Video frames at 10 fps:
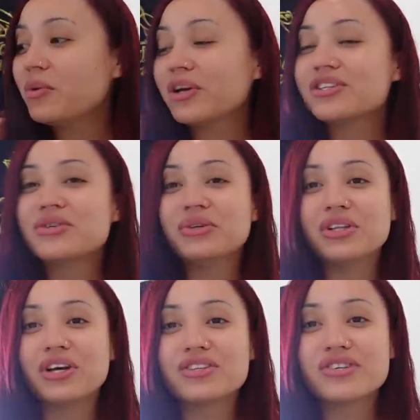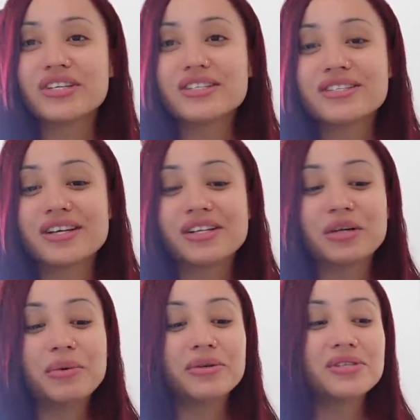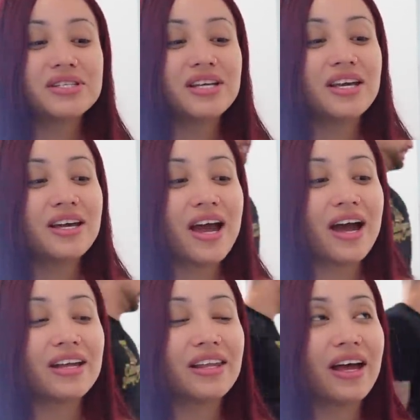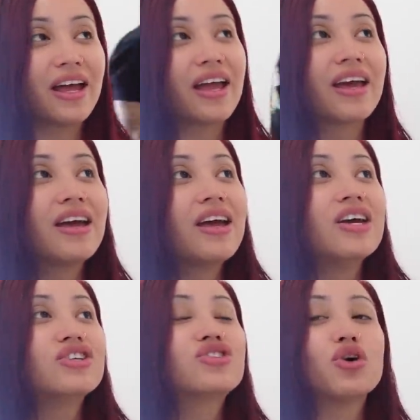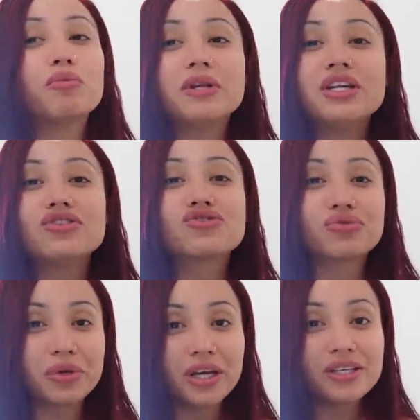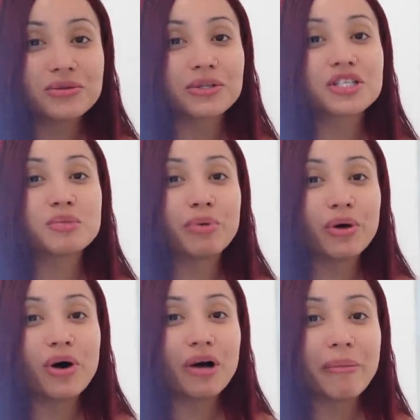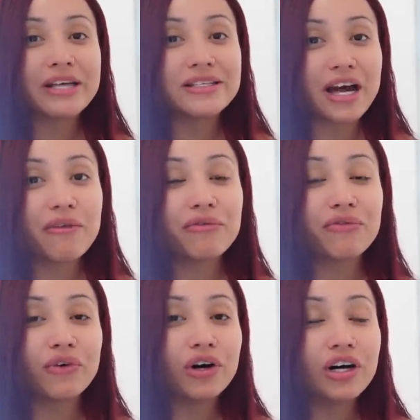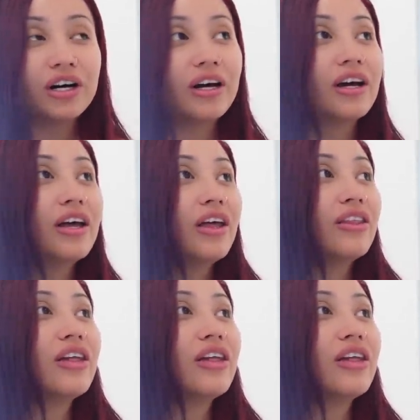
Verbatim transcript: went to Alondra's club hosting and like so many drinks were spilled on my damn foot. I